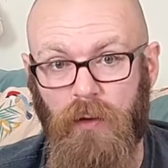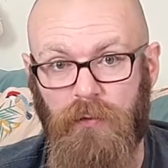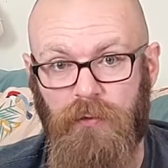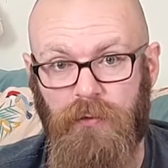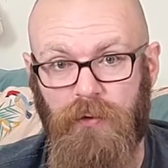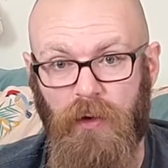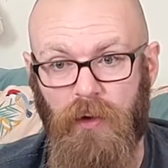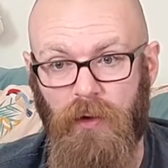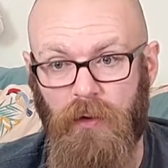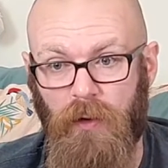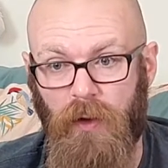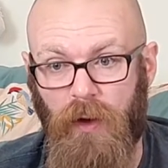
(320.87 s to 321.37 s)

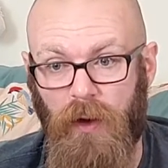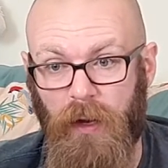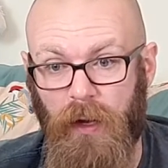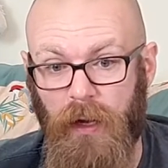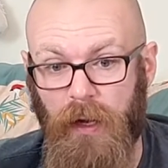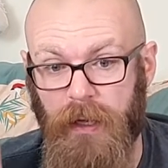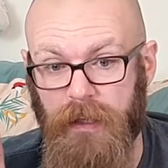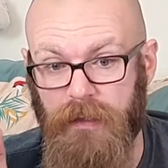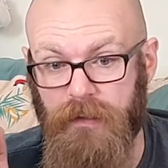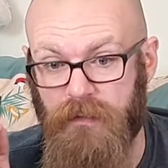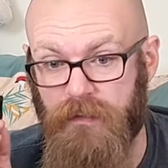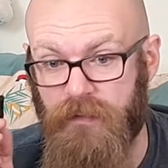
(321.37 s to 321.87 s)
So
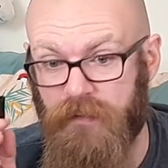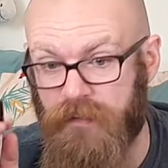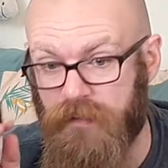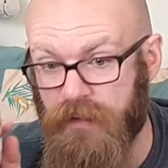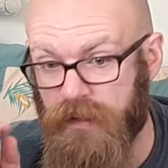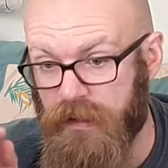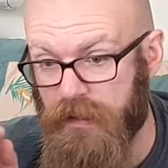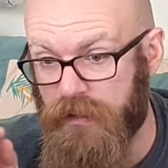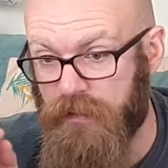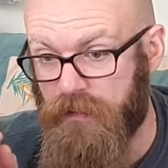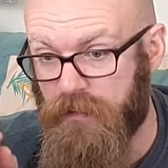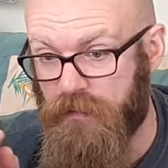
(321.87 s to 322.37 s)
I
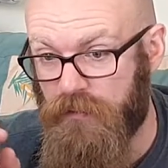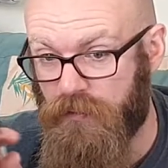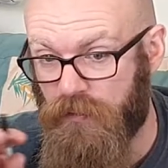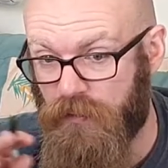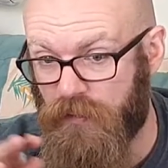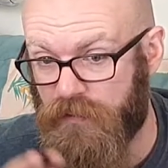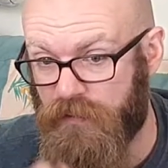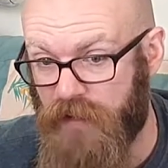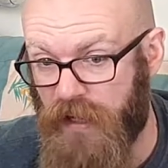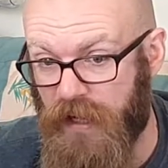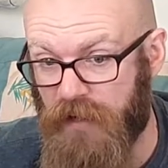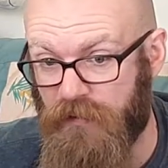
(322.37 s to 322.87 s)
did sort of
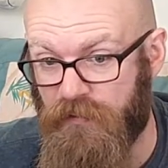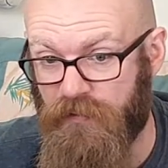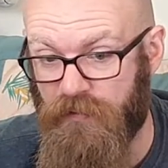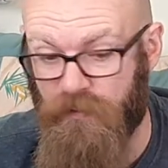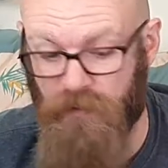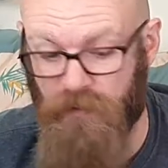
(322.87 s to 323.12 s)
test the